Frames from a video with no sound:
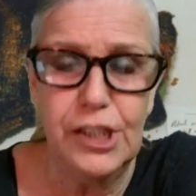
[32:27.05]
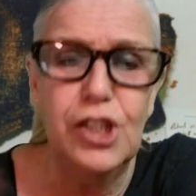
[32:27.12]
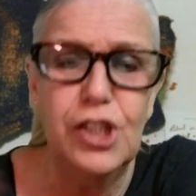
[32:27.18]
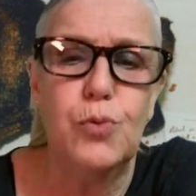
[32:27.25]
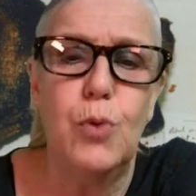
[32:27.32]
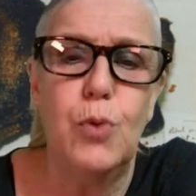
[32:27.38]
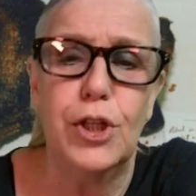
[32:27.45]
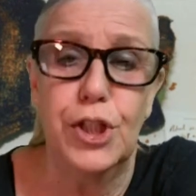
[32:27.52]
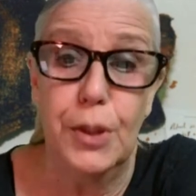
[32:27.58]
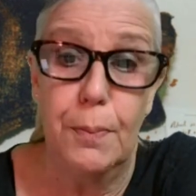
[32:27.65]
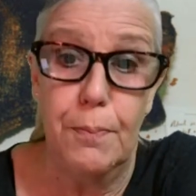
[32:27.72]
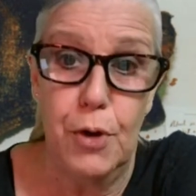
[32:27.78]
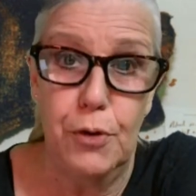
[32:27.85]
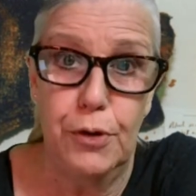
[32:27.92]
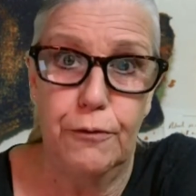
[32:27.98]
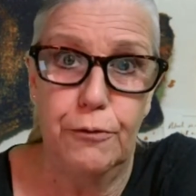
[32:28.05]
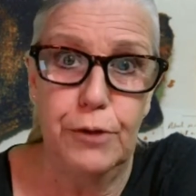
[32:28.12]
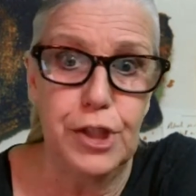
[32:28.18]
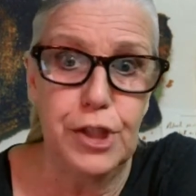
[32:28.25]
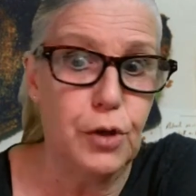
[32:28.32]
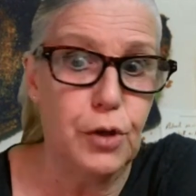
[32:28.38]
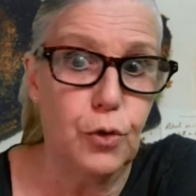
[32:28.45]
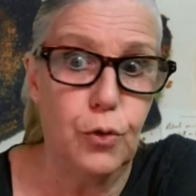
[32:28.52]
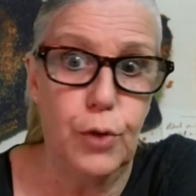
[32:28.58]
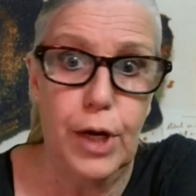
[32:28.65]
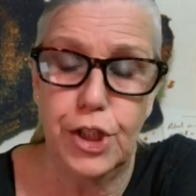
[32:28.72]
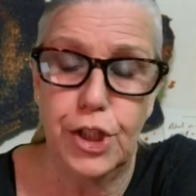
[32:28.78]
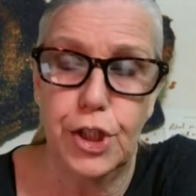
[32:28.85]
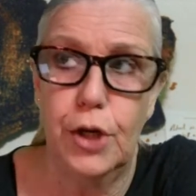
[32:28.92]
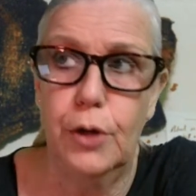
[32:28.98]
She's watching The Motive, which is a
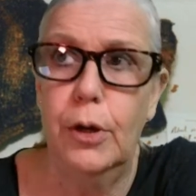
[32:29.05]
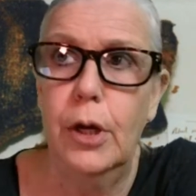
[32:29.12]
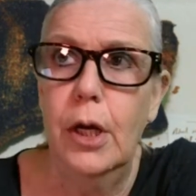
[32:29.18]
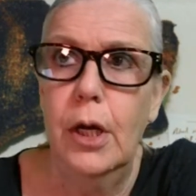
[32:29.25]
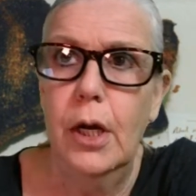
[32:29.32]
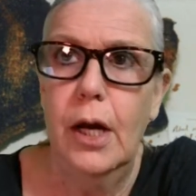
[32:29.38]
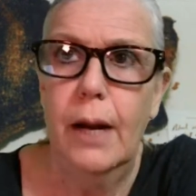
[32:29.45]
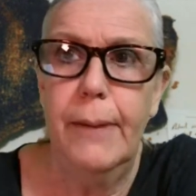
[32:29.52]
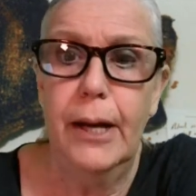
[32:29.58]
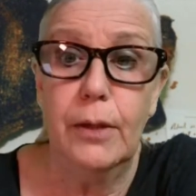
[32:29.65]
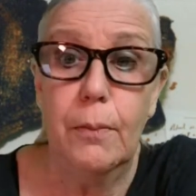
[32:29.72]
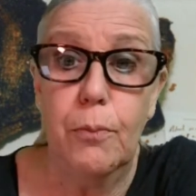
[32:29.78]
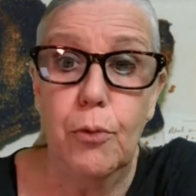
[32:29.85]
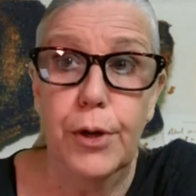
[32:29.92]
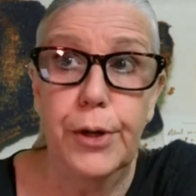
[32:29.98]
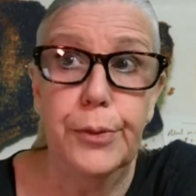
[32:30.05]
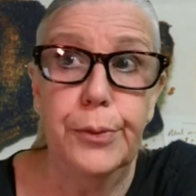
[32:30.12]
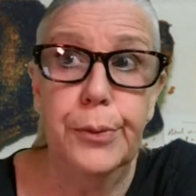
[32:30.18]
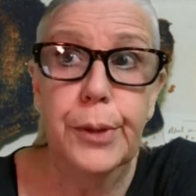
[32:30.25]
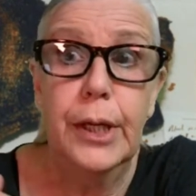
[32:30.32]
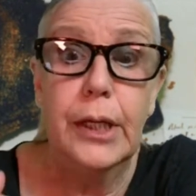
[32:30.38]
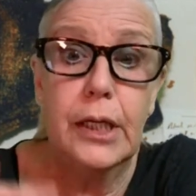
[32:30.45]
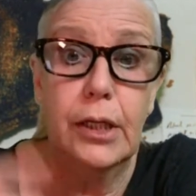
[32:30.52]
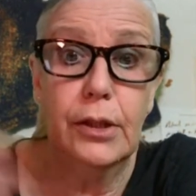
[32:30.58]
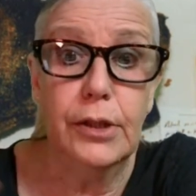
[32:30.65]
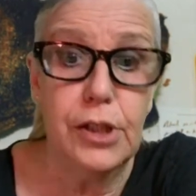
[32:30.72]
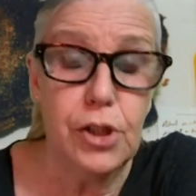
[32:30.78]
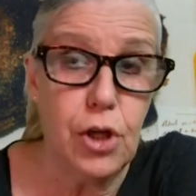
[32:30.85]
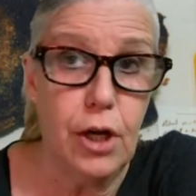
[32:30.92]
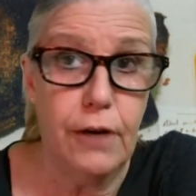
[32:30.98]
great show about a boy who killed
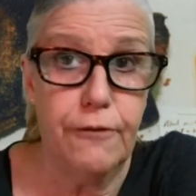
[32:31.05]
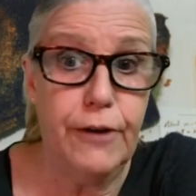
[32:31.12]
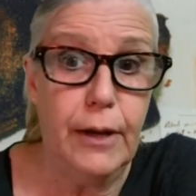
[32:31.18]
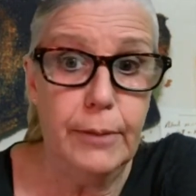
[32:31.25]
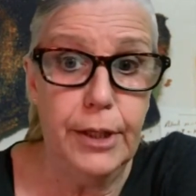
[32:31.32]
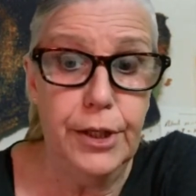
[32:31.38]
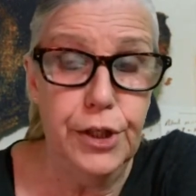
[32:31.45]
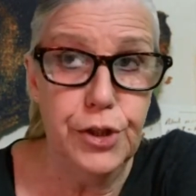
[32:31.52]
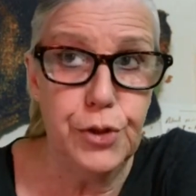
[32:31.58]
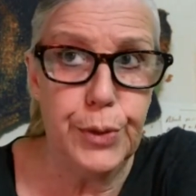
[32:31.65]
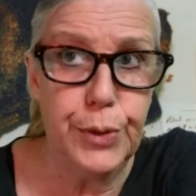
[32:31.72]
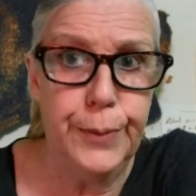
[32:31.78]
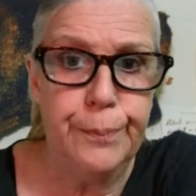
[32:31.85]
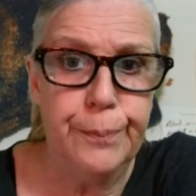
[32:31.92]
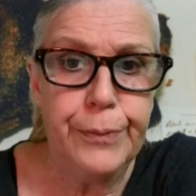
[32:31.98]
his entire family in Israel.